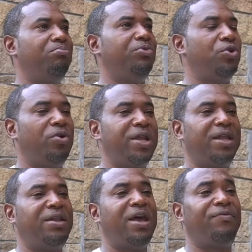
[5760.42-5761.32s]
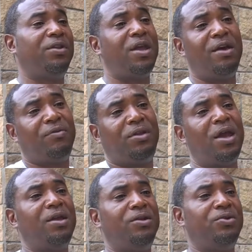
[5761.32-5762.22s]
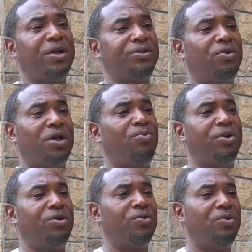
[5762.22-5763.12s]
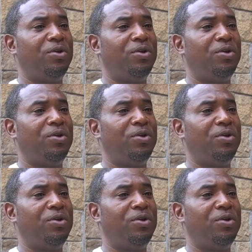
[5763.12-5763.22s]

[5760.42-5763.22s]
doing that day after day after day. You know, that's all I want to do.